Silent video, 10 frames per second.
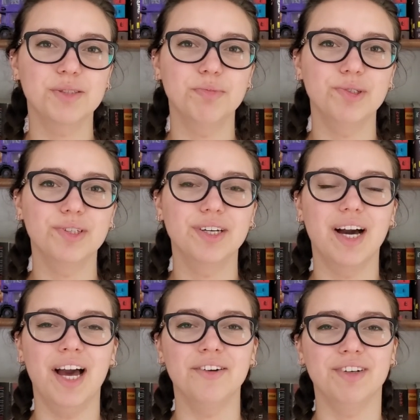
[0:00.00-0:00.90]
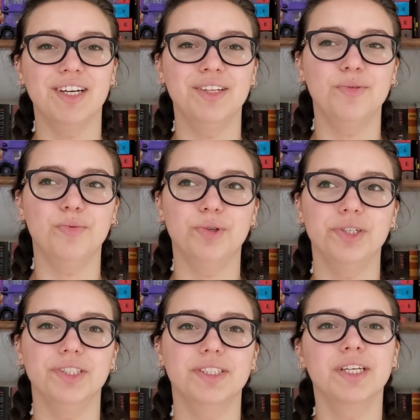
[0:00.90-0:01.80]
book I read
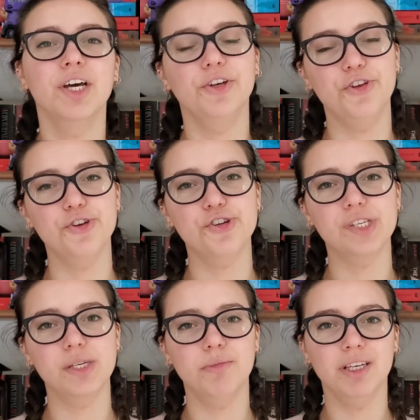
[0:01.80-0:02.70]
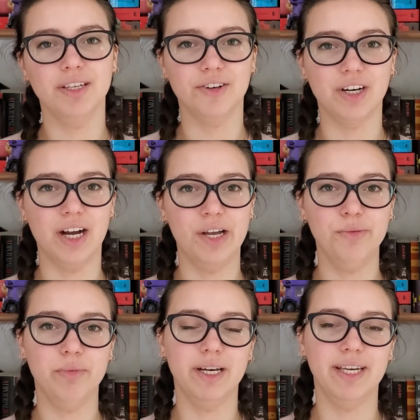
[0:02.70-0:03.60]
was You Should See Me in a Crown
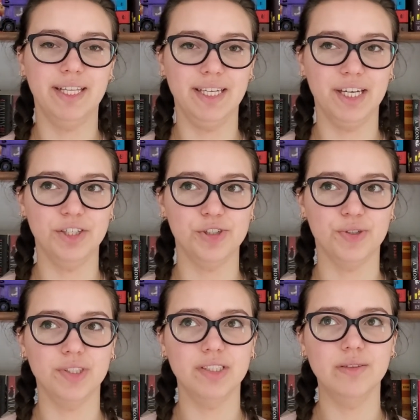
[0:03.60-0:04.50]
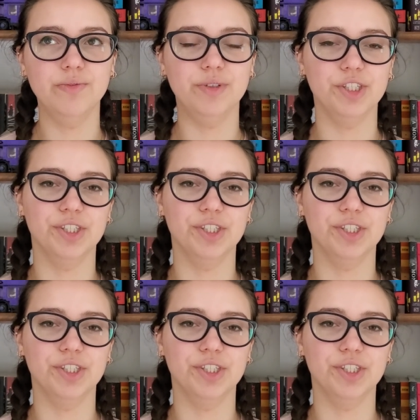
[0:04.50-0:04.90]
by Leah Johnson, which